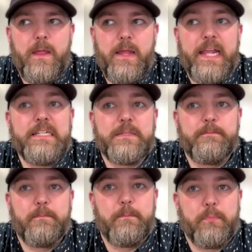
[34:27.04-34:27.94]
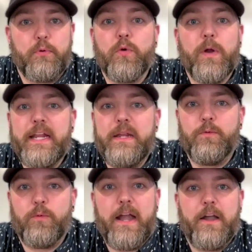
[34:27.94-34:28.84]
it's pretty
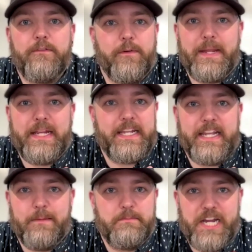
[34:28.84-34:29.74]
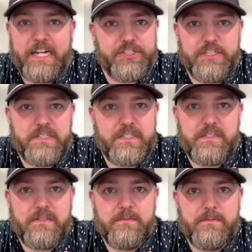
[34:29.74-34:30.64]
rare for me to get
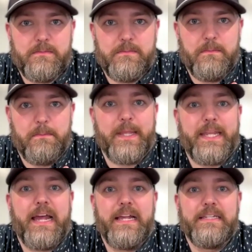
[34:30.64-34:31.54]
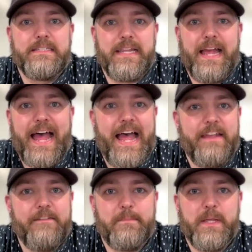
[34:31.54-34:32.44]
objections, because
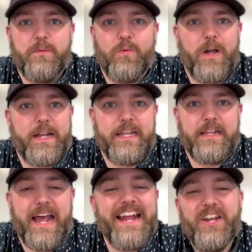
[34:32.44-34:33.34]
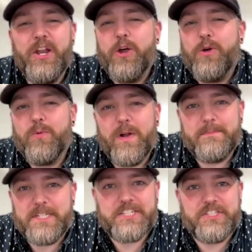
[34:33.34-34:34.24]
I've been working, I know what
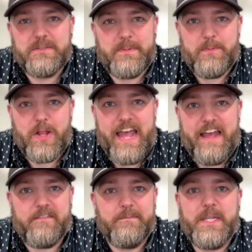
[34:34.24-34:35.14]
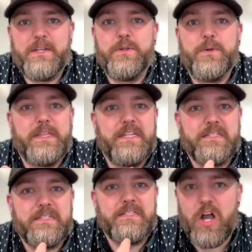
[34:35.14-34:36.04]
objections people have. I've been doing
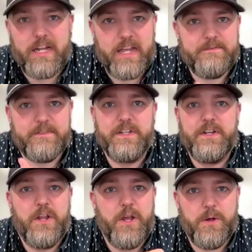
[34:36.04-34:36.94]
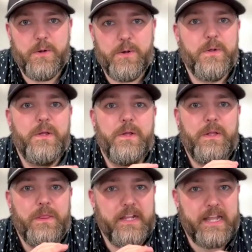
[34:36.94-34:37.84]
this long enough to know
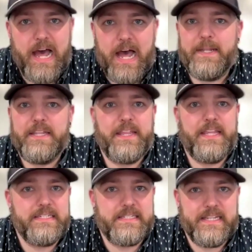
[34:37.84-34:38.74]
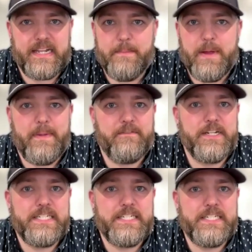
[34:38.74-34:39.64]
the common things that come up
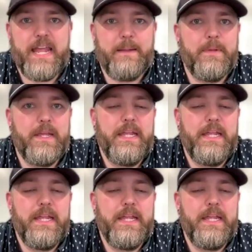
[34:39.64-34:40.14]
every time.